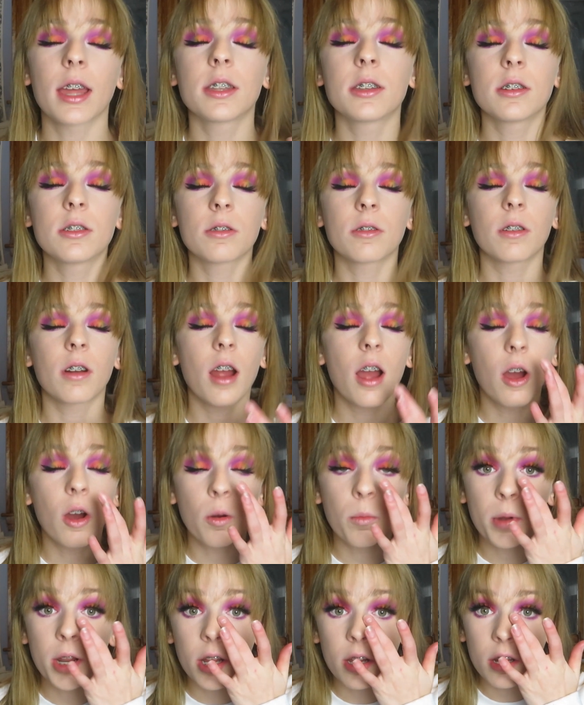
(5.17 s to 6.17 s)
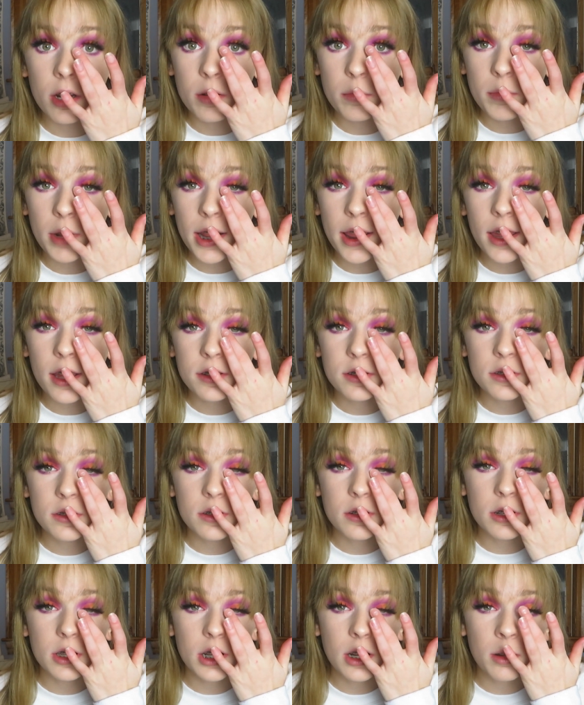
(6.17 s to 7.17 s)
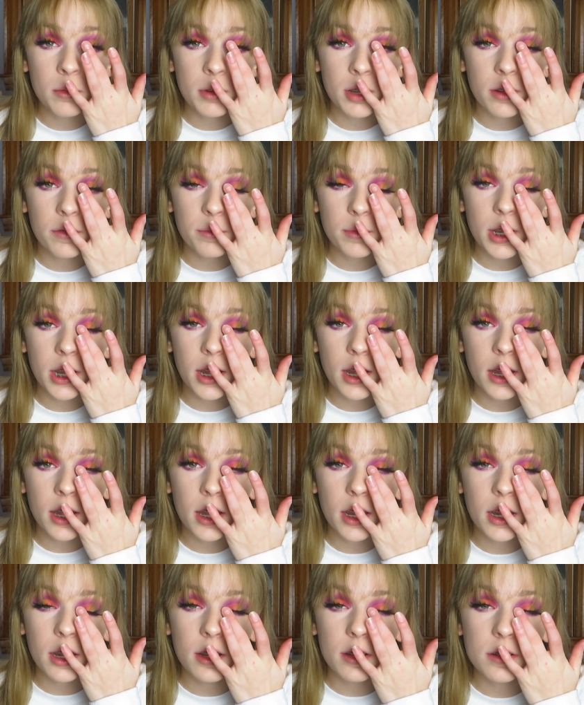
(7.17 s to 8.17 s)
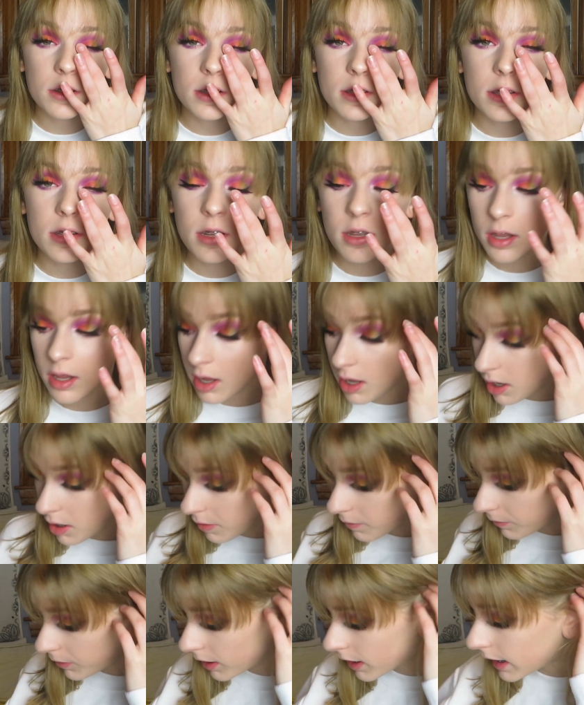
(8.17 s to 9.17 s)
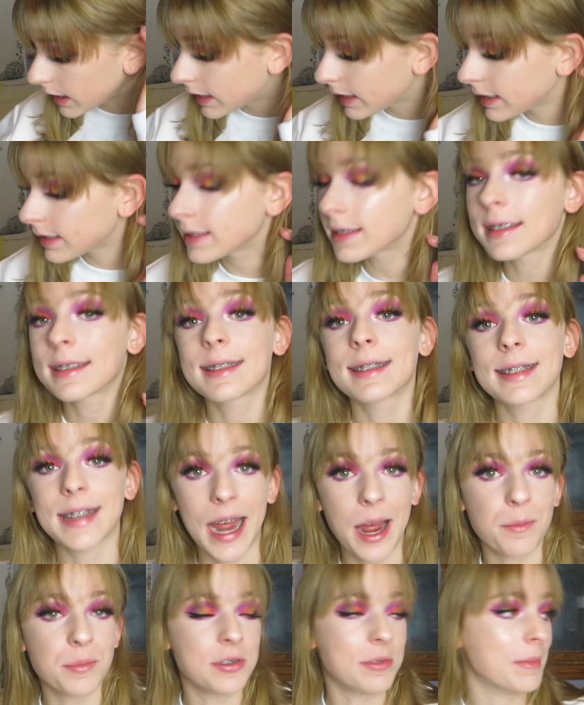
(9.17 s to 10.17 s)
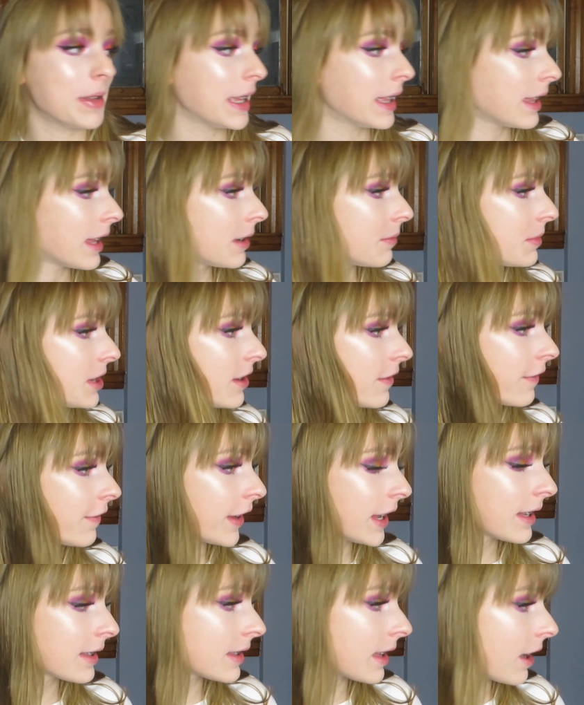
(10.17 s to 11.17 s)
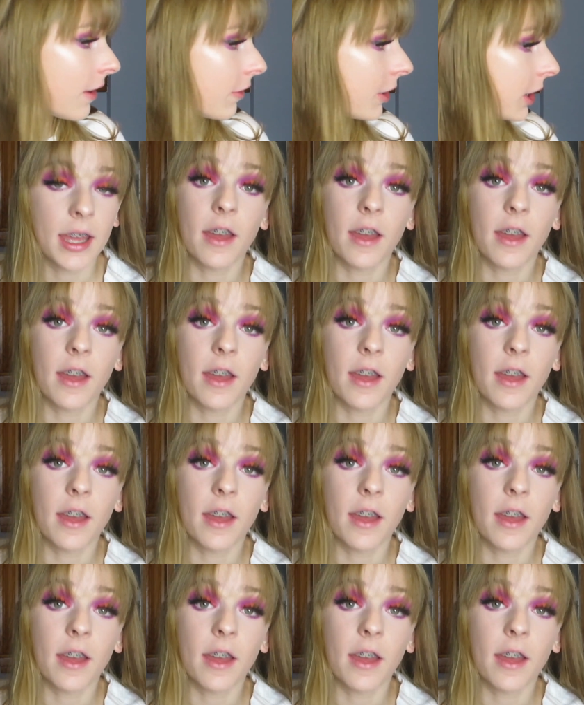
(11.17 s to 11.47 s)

tutorial. Oh my god, my lashes are literally coming off my eye and it just freaking stabbed me. Let me fix that.